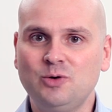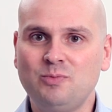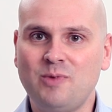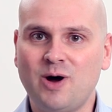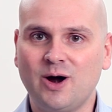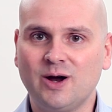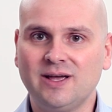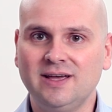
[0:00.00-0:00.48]

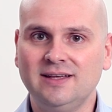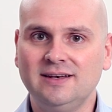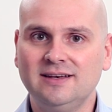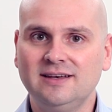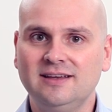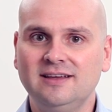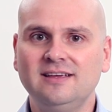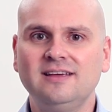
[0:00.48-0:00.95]
market
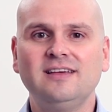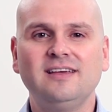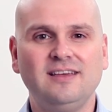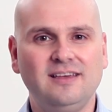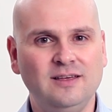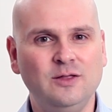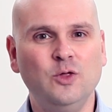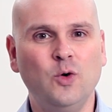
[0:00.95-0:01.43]

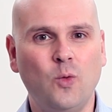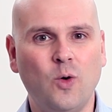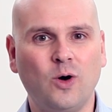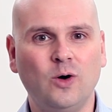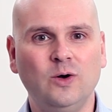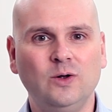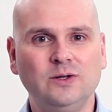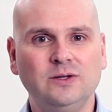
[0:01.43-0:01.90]
in the
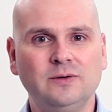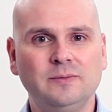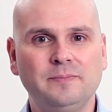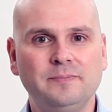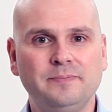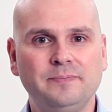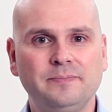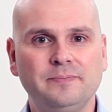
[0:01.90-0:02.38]
world.
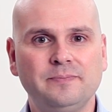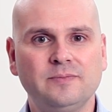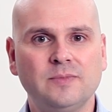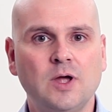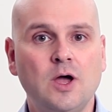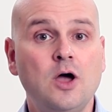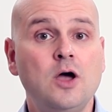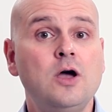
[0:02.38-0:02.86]

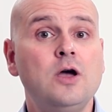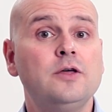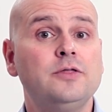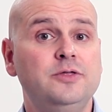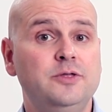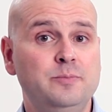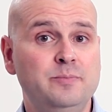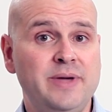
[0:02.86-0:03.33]

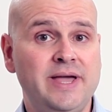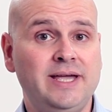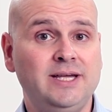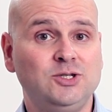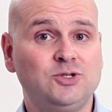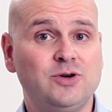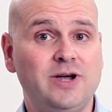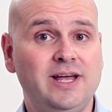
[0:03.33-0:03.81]
The
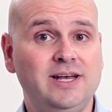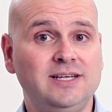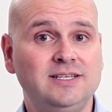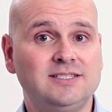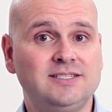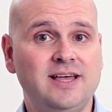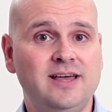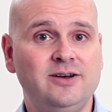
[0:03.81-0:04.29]
main trading
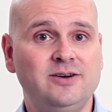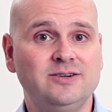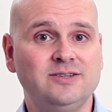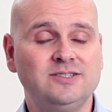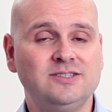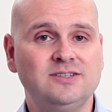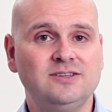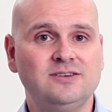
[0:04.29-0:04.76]

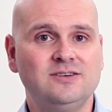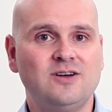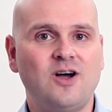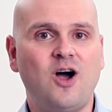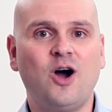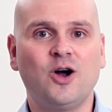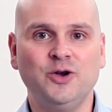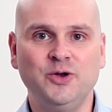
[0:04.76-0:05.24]
centers
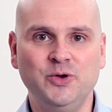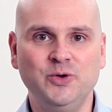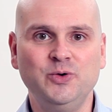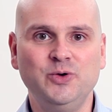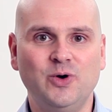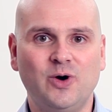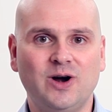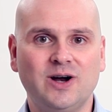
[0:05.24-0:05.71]
are New
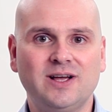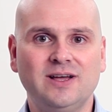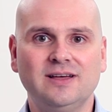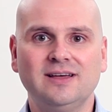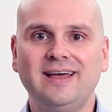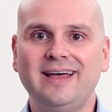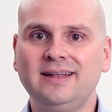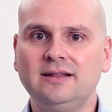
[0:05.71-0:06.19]
York
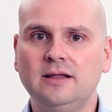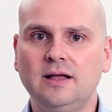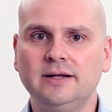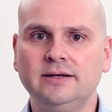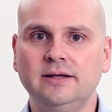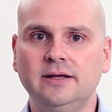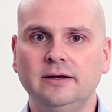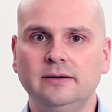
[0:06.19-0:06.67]
and
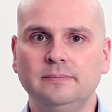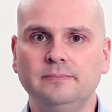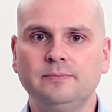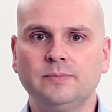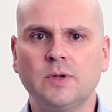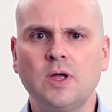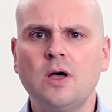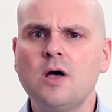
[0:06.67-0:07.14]
London,
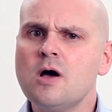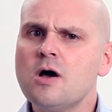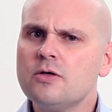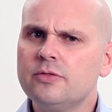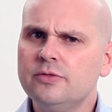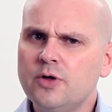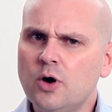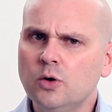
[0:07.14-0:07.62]

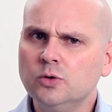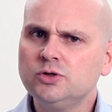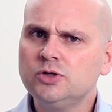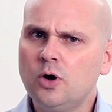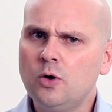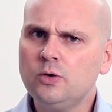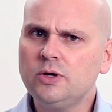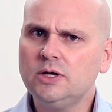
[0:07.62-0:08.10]
though
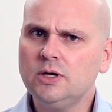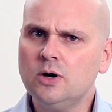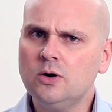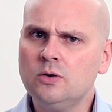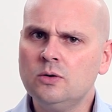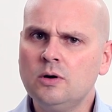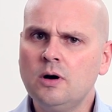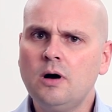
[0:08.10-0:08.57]

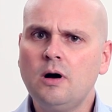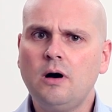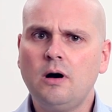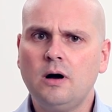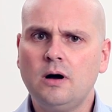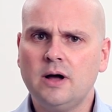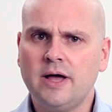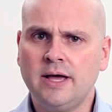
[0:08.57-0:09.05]
Tokyo,
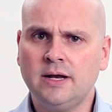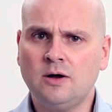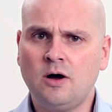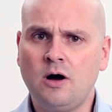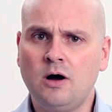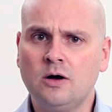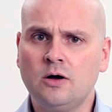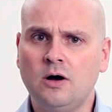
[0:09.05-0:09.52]
Hong
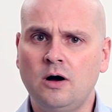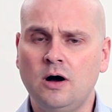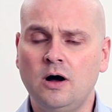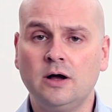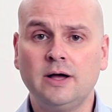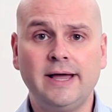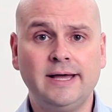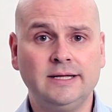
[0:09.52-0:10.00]
Kong,
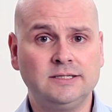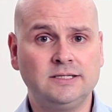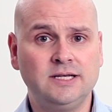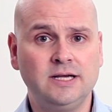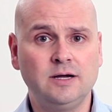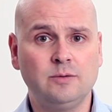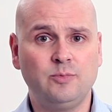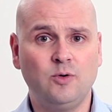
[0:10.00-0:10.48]
and
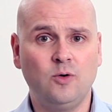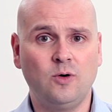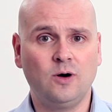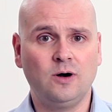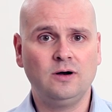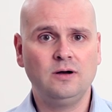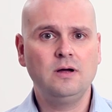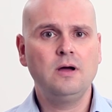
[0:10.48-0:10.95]

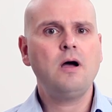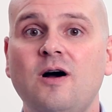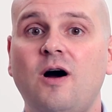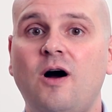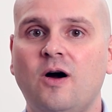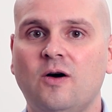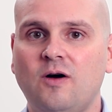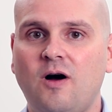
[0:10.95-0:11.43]
Singapore
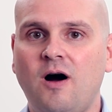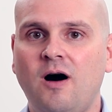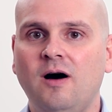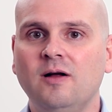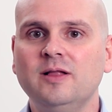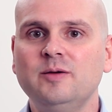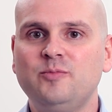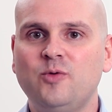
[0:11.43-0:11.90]
are
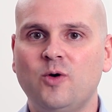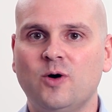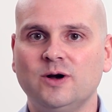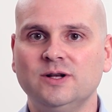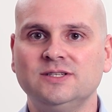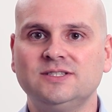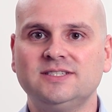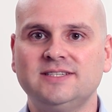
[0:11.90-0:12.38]
all
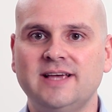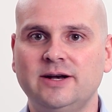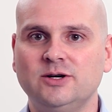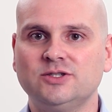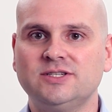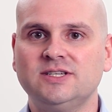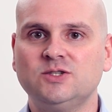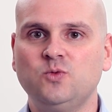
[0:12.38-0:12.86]
important
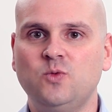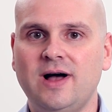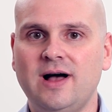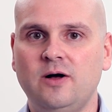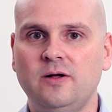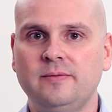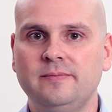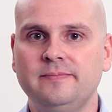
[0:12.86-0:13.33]
centers as
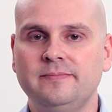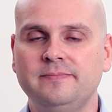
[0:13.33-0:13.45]
well.